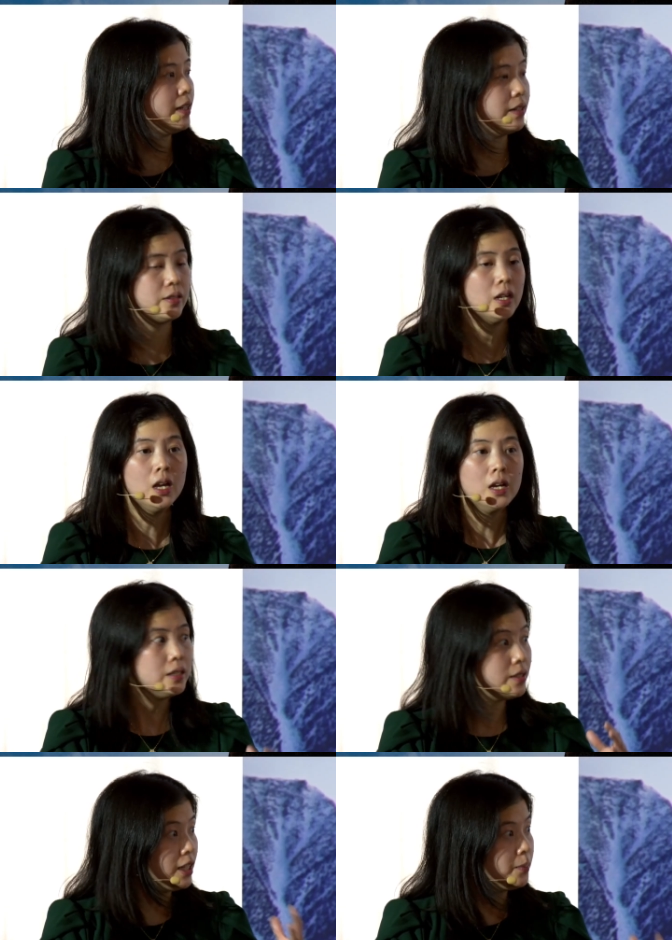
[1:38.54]
it as
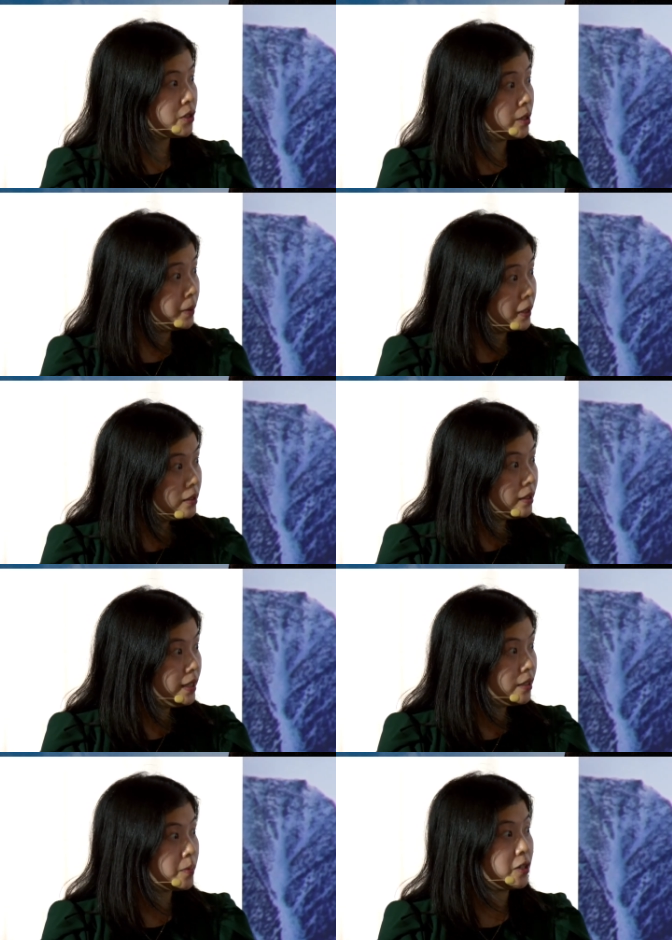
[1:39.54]
team stability,
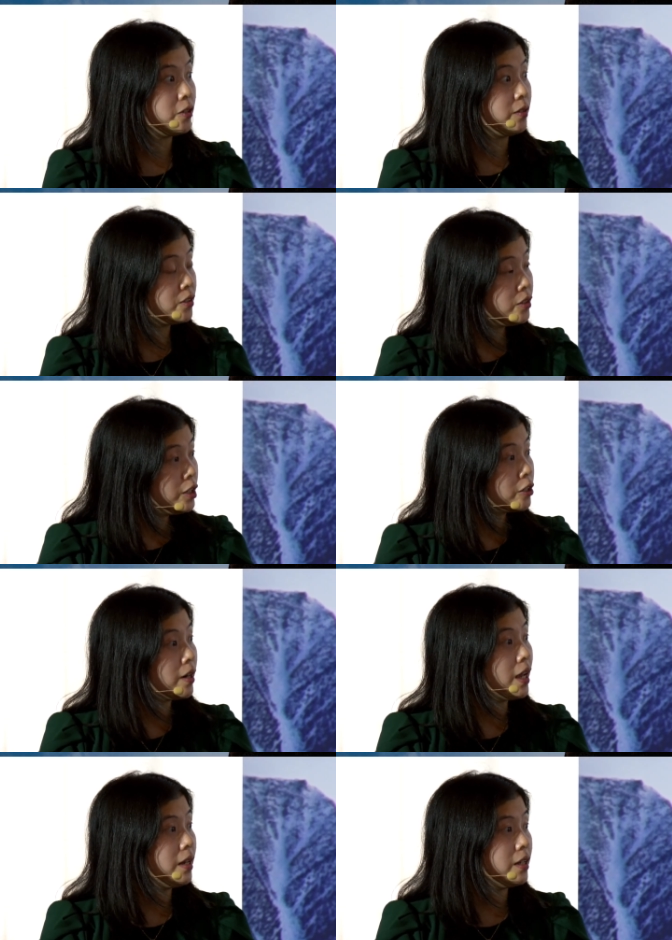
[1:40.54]
especially in the senior
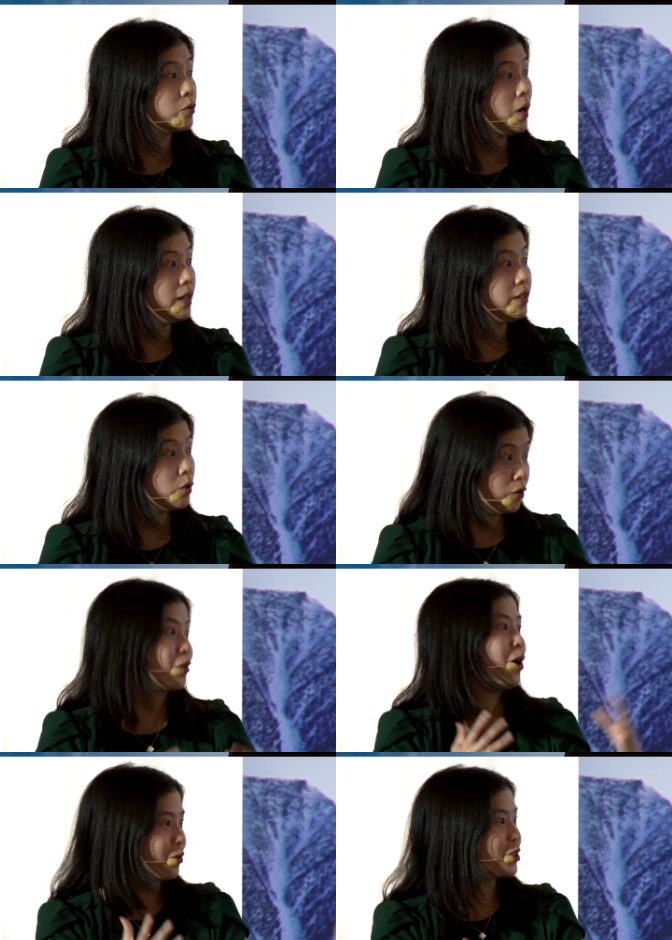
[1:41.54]
end, as well as
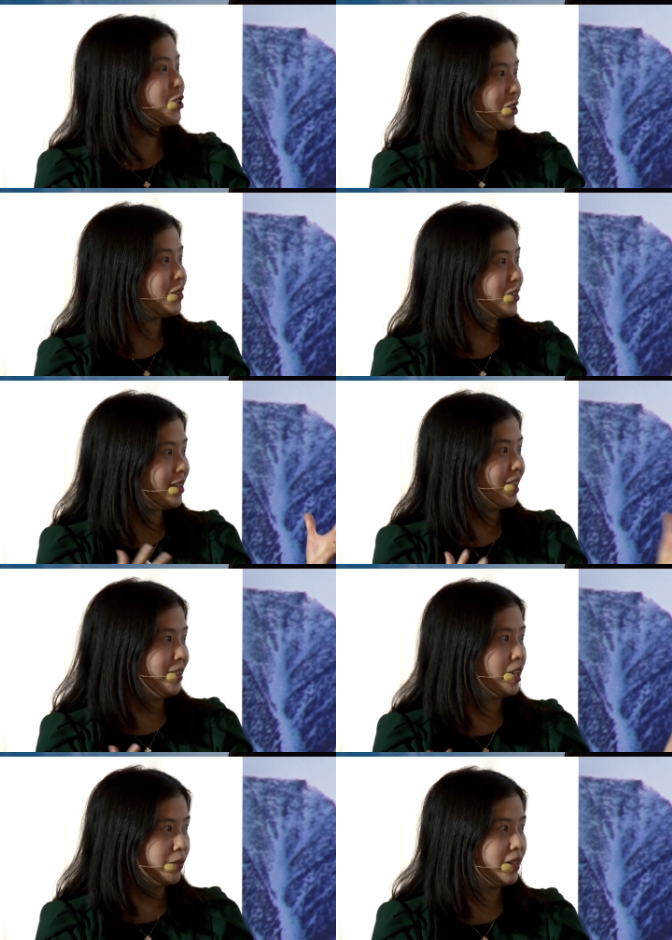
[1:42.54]
overall returns at the
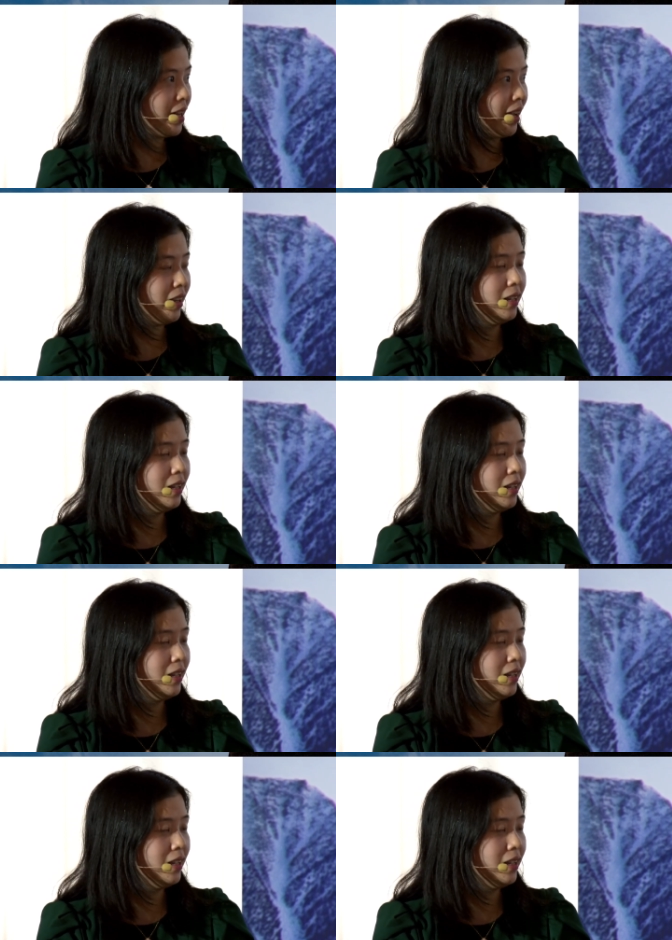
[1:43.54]
end of the day.